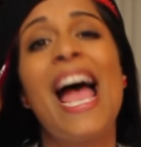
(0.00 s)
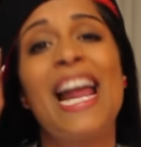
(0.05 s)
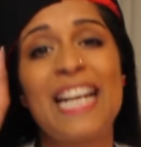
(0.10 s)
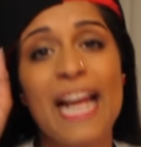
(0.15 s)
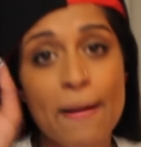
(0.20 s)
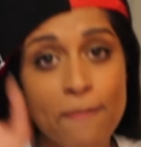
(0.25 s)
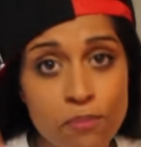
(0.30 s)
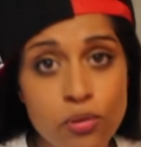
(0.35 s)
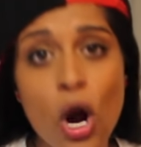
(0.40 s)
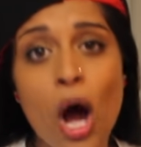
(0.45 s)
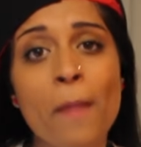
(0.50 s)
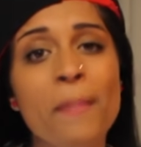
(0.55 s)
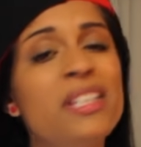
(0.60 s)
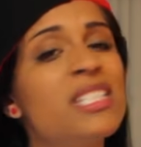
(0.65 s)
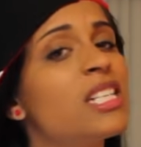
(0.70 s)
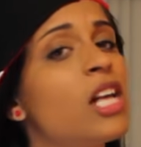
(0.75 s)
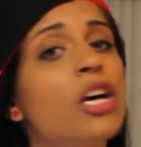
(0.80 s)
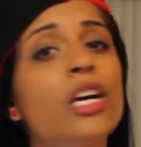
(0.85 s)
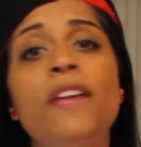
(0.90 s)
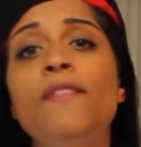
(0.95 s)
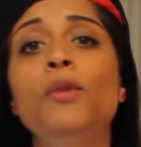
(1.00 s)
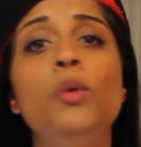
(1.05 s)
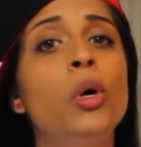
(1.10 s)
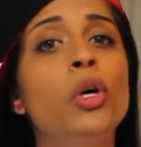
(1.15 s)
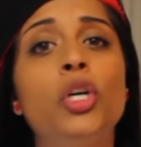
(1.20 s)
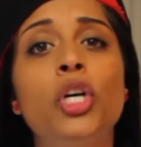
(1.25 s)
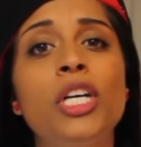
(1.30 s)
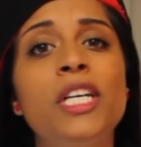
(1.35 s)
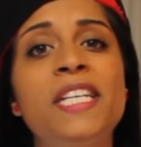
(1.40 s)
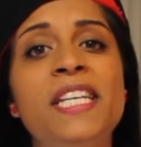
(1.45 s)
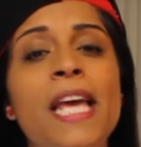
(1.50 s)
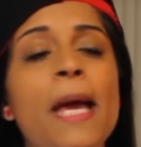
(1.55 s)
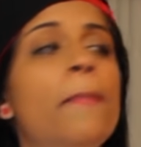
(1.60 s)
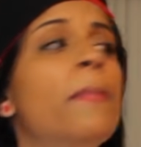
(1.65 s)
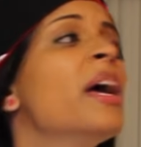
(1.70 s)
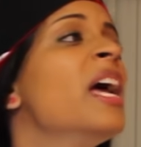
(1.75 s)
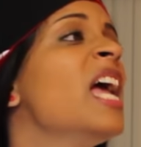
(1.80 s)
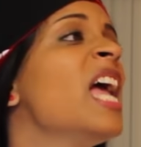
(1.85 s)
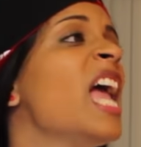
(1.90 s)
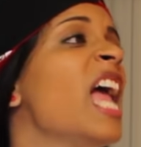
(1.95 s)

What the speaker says: and I promise I'll give you a good tip